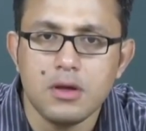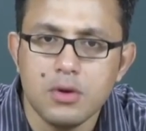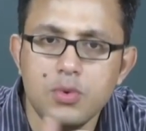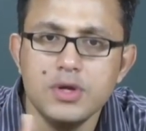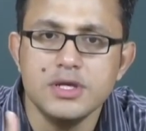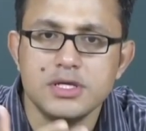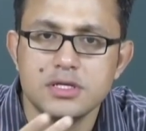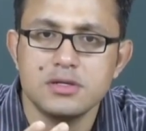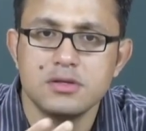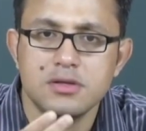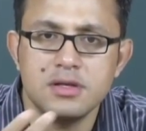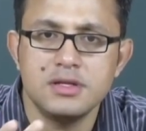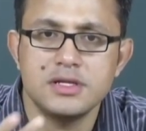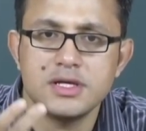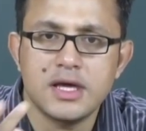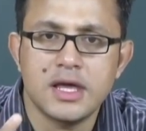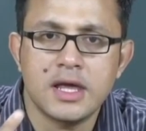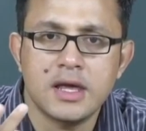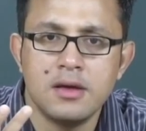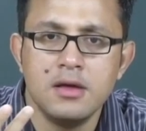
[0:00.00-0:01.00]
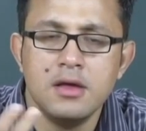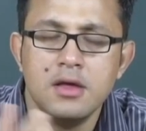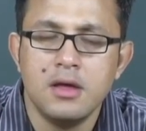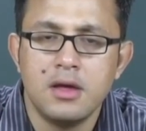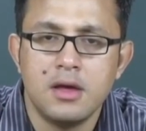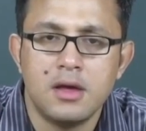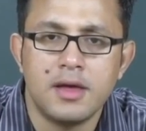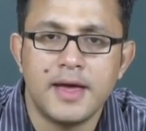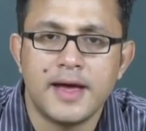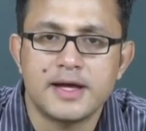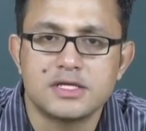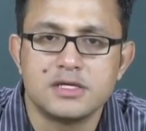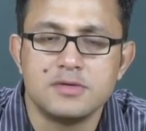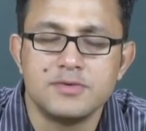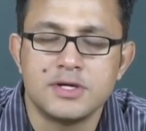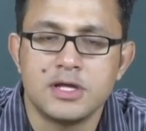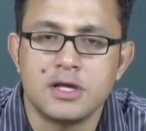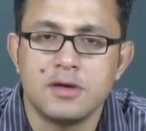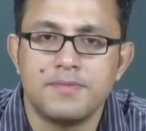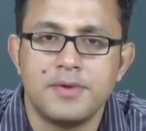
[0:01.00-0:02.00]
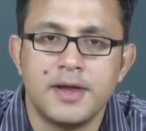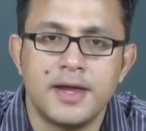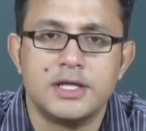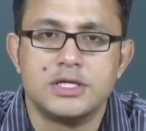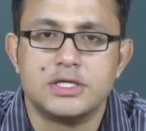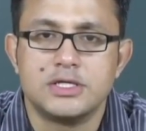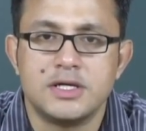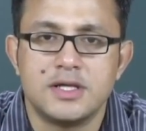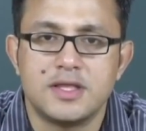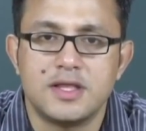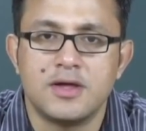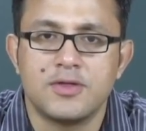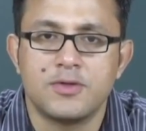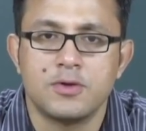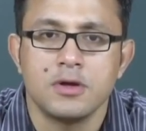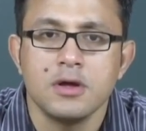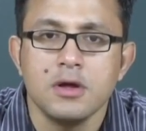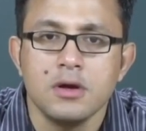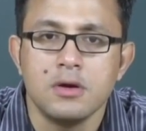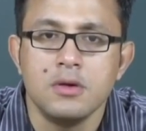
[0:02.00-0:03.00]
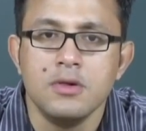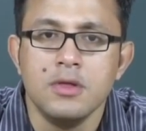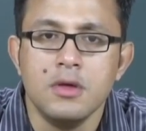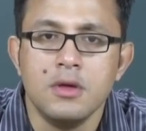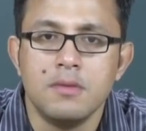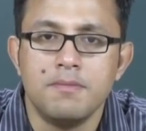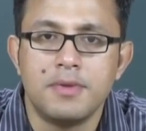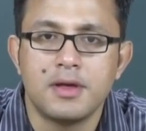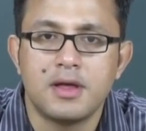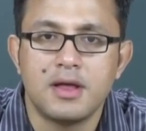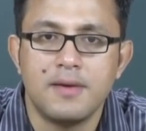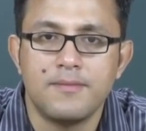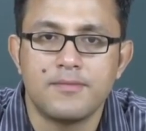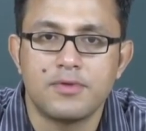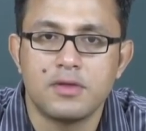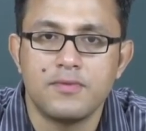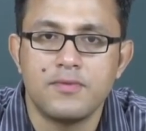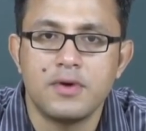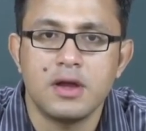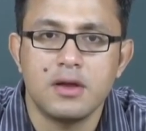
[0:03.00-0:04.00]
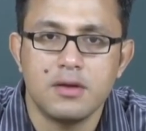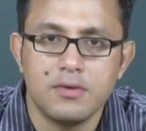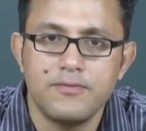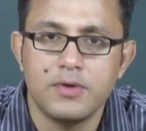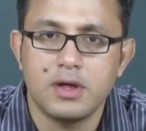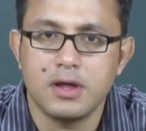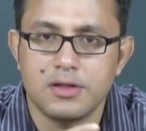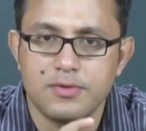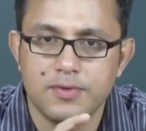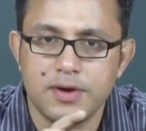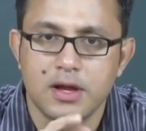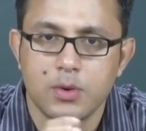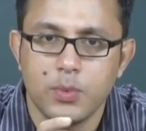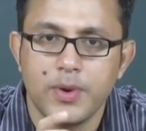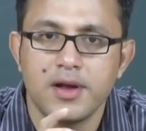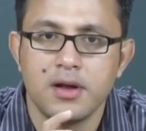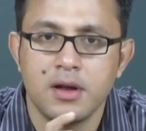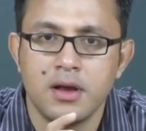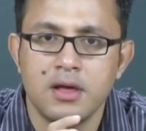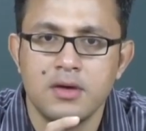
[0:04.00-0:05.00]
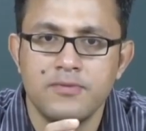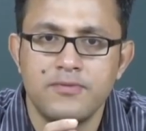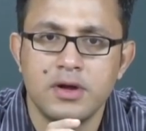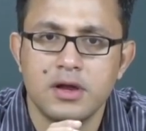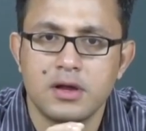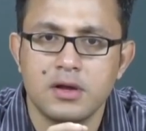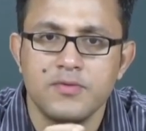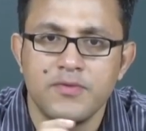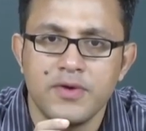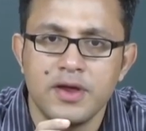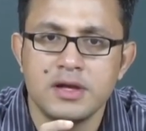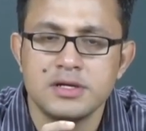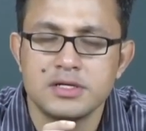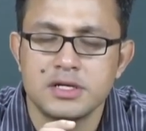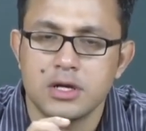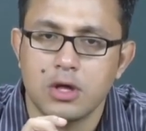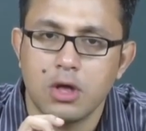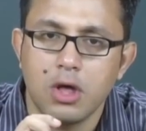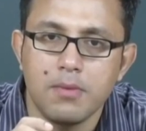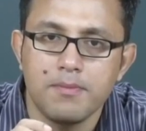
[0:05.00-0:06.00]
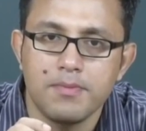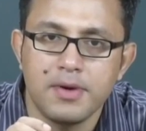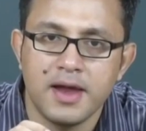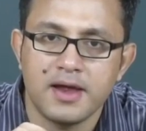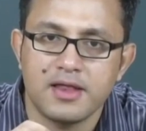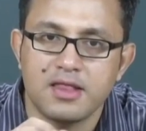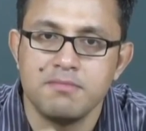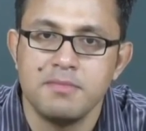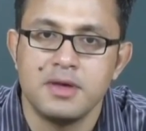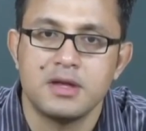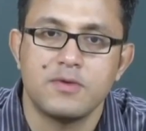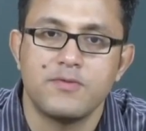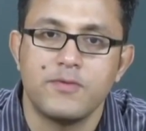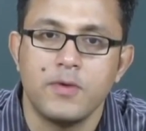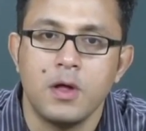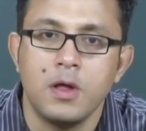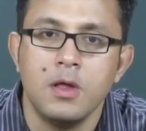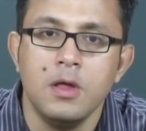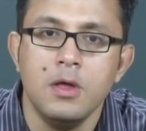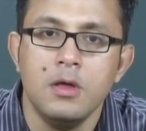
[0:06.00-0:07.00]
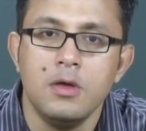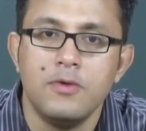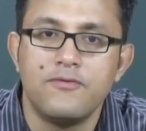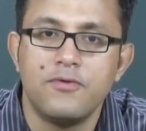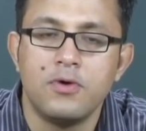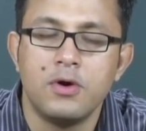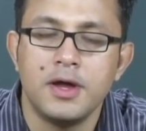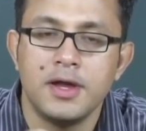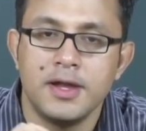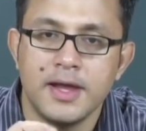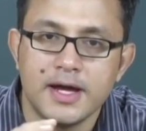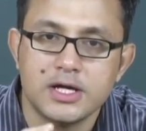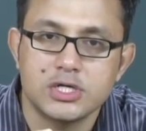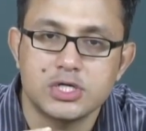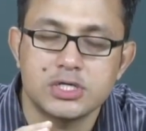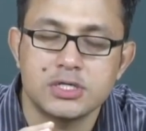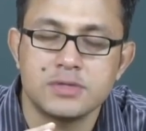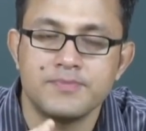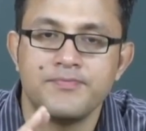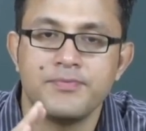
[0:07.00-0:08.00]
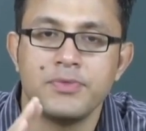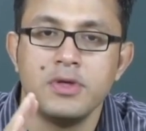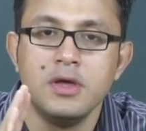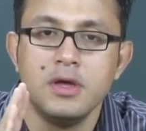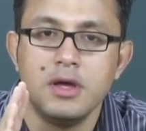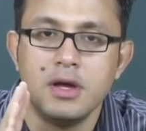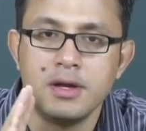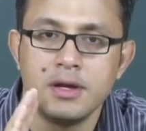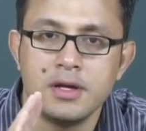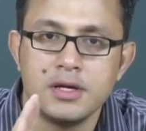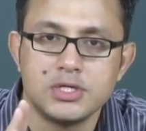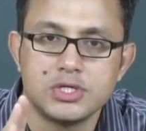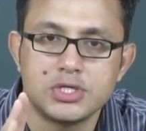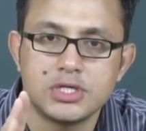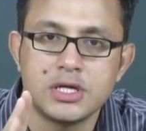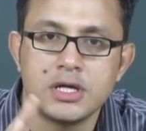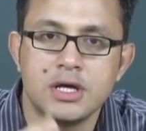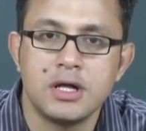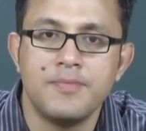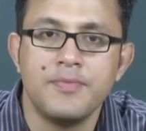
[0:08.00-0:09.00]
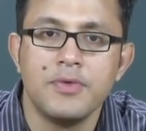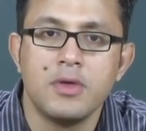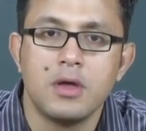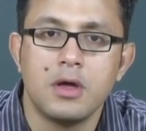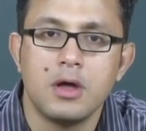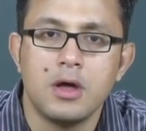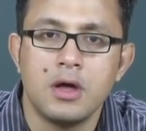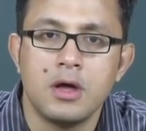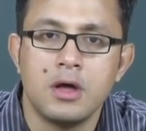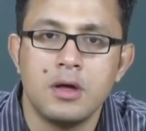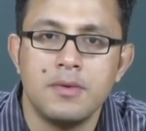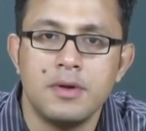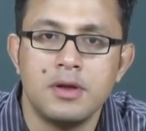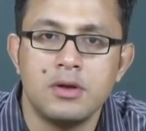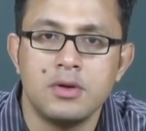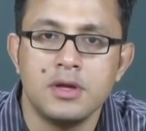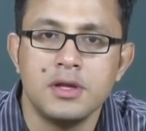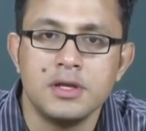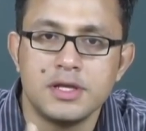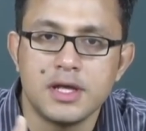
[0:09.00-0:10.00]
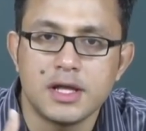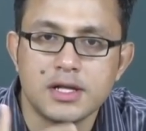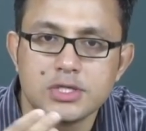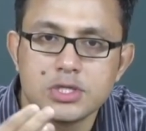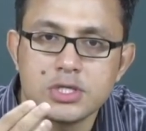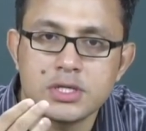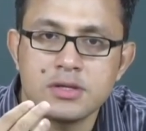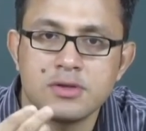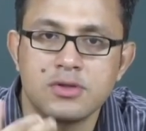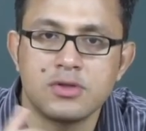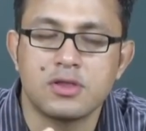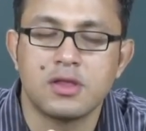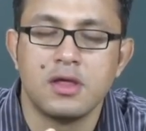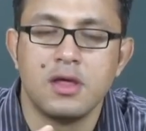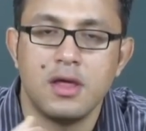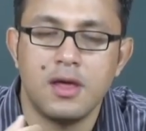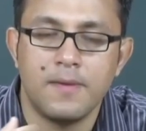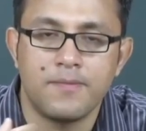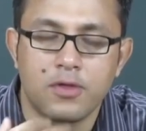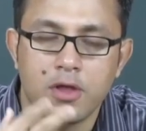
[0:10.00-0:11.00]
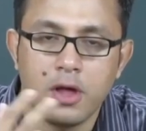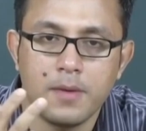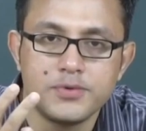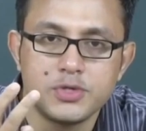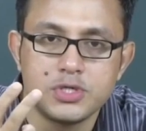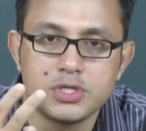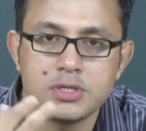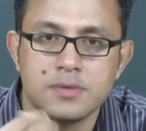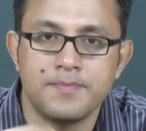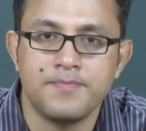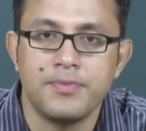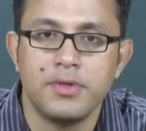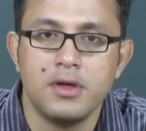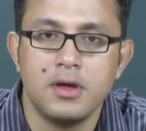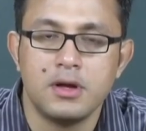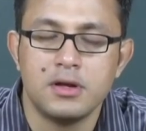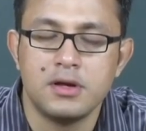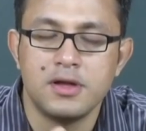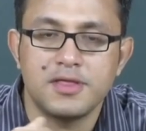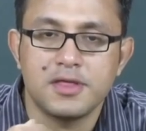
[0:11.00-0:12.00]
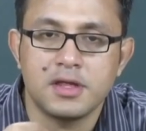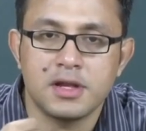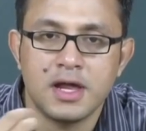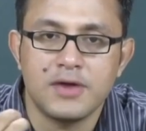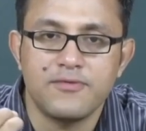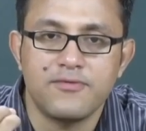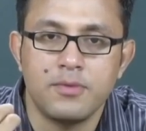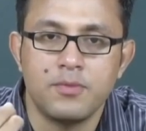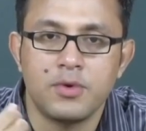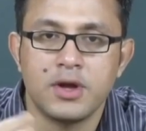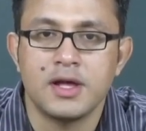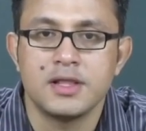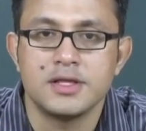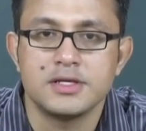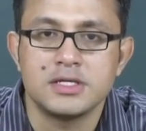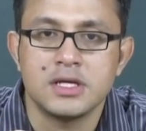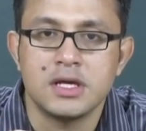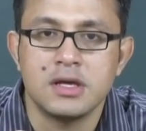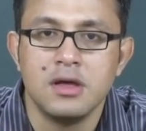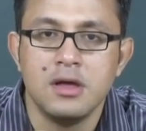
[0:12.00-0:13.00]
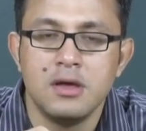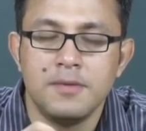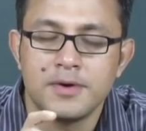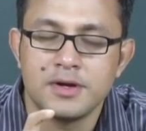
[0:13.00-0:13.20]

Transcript: which the entire uh, activity of playing chess, as you know, becomes very, becomes very quickly a very convenient and complex metaphor for inaction, inertia, uh, you know, indulgence, absorption, disconnect from reality.